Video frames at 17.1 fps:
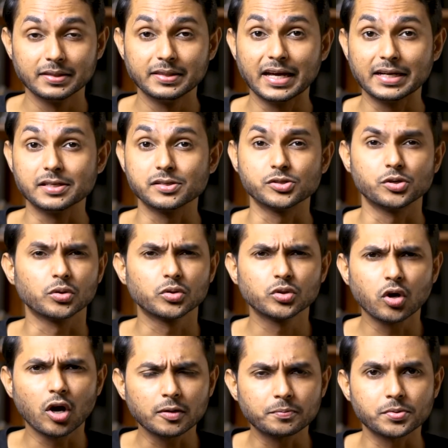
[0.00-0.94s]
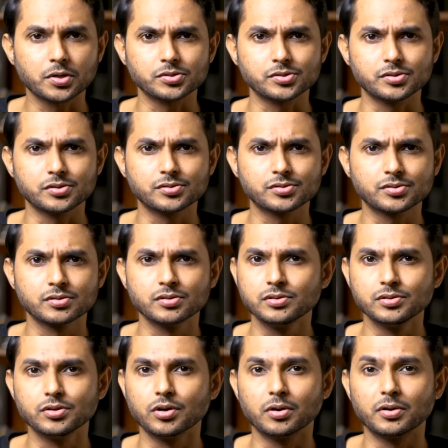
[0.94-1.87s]
That is your thought process,
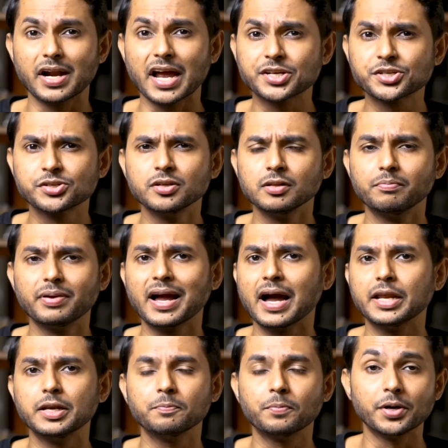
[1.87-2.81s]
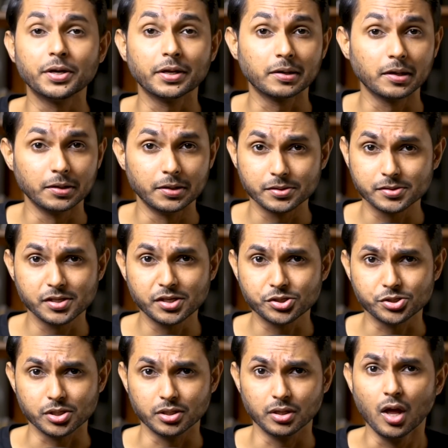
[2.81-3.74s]
your rationale behind a particular
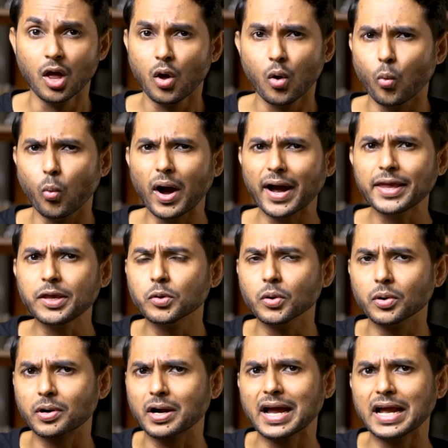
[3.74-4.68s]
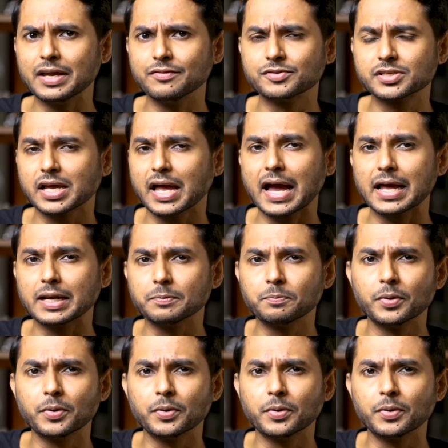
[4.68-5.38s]
decision, why you arrived at a